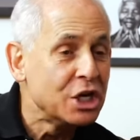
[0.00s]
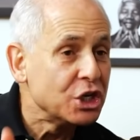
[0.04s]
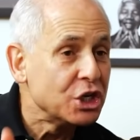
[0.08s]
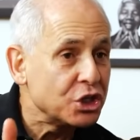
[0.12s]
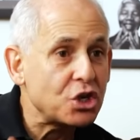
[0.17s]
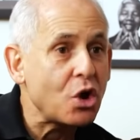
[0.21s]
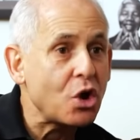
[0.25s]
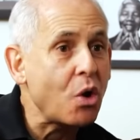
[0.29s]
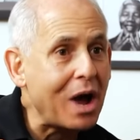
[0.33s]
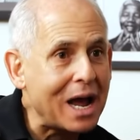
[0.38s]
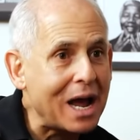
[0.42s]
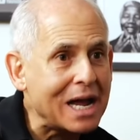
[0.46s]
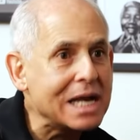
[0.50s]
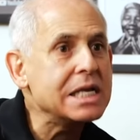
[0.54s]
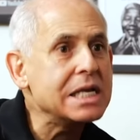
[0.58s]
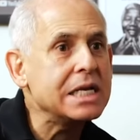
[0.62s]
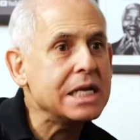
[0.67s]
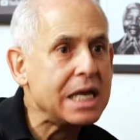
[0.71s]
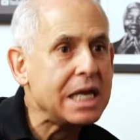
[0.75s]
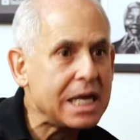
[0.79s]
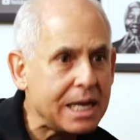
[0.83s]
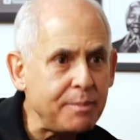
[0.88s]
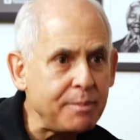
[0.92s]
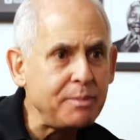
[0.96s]
So I
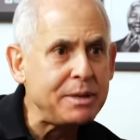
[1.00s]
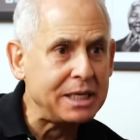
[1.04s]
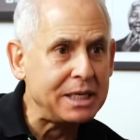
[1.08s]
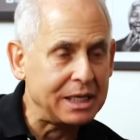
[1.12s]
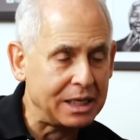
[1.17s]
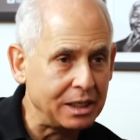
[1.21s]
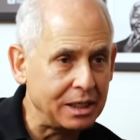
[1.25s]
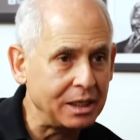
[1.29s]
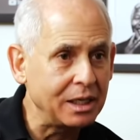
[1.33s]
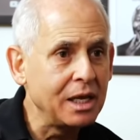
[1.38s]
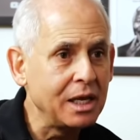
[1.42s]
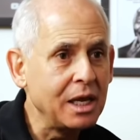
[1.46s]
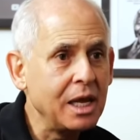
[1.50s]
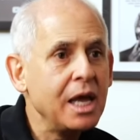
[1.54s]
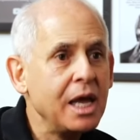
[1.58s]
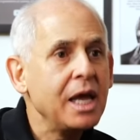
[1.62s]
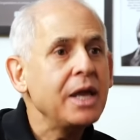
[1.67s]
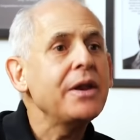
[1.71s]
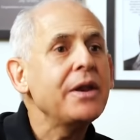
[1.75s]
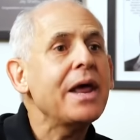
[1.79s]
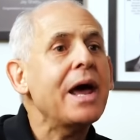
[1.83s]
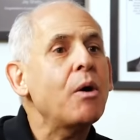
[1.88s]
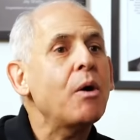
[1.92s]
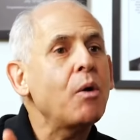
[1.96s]
inhibit it.
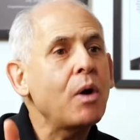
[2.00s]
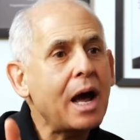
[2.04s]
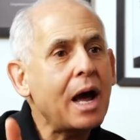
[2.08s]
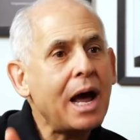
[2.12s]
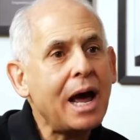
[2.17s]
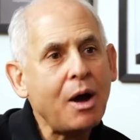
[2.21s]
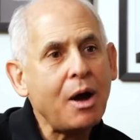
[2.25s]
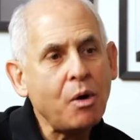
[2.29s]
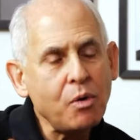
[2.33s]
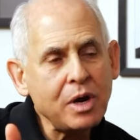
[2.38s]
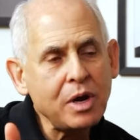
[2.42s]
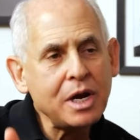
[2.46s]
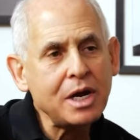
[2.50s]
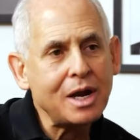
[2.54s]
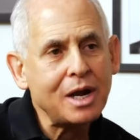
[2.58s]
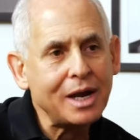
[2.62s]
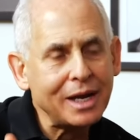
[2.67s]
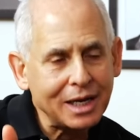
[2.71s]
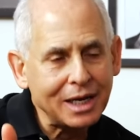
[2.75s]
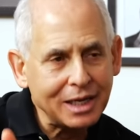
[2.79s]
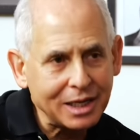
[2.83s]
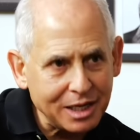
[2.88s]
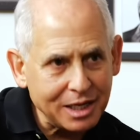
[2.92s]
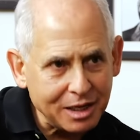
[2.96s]
Now, how can
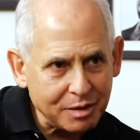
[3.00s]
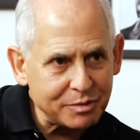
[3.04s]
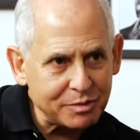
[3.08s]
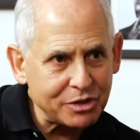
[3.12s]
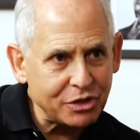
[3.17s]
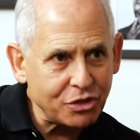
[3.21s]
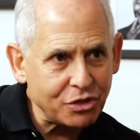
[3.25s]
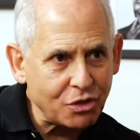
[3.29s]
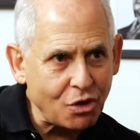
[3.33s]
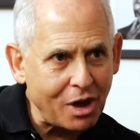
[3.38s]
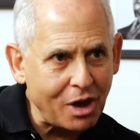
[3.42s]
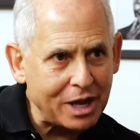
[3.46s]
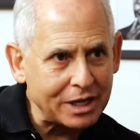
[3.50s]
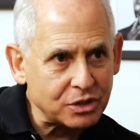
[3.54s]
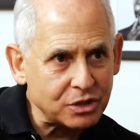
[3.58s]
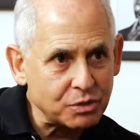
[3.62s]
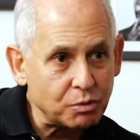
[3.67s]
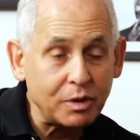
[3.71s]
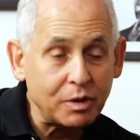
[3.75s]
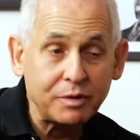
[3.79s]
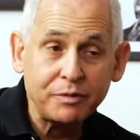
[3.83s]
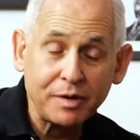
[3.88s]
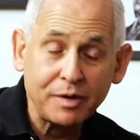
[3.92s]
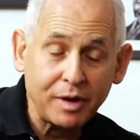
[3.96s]
I inhibit thoughts?
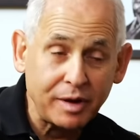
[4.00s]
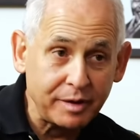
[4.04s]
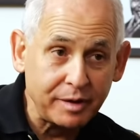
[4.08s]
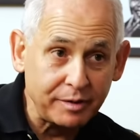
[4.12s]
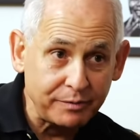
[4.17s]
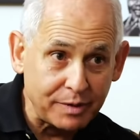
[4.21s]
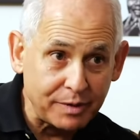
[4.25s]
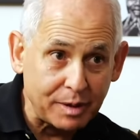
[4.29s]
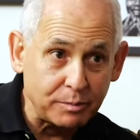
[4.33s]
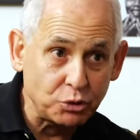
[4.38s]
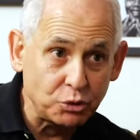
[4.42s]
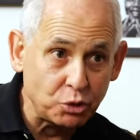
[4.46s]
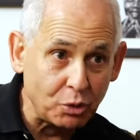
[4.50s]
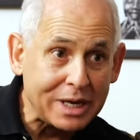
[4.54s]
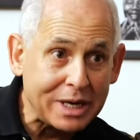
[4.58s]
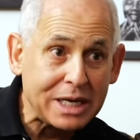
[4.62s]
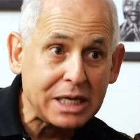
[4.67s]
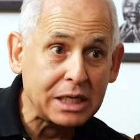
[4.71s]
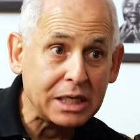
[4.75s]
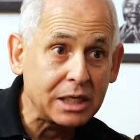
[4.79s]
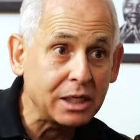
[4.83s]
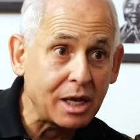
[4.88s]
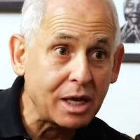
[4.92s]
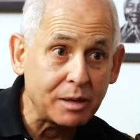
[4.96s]
Well, if, I, if I'm
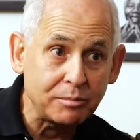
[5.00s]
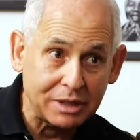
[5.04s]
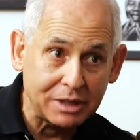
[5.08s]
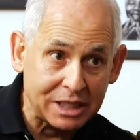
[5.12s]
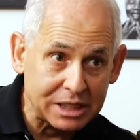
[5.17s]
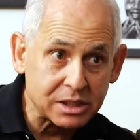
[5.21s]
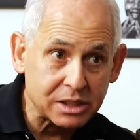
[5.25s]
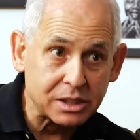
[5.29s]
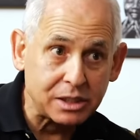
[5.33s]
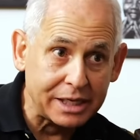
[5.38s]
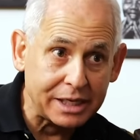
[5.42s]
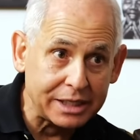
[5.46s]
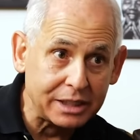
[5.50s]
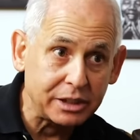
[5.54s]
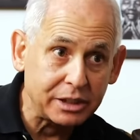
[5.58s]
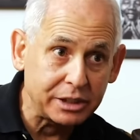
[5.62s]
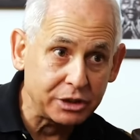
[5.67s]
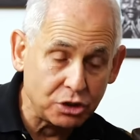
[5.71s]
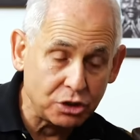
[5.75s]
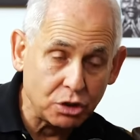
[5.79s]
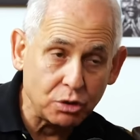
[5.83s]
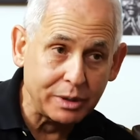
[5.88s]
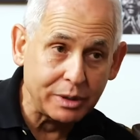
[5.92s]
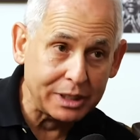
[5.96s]
drinking, I'm less likely
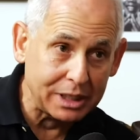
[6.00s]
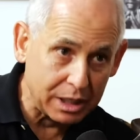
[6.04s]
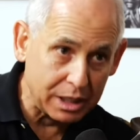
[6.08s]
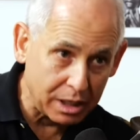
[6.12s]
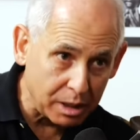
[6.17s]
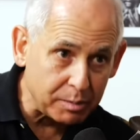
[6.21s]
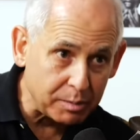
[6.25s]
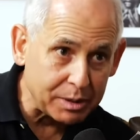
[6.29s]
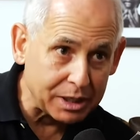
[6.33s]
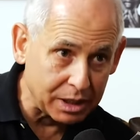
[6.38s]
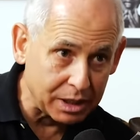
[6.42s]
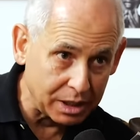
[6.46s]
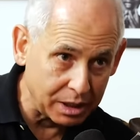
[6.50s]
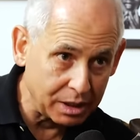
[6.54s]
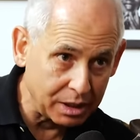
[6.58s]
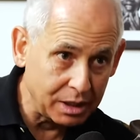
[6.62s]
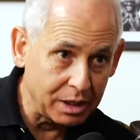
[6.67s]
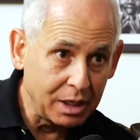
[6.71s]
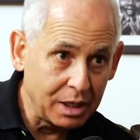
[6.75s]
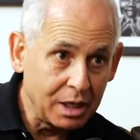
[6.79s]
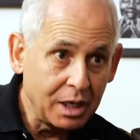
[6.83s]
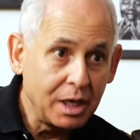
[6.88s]
to inhibit it.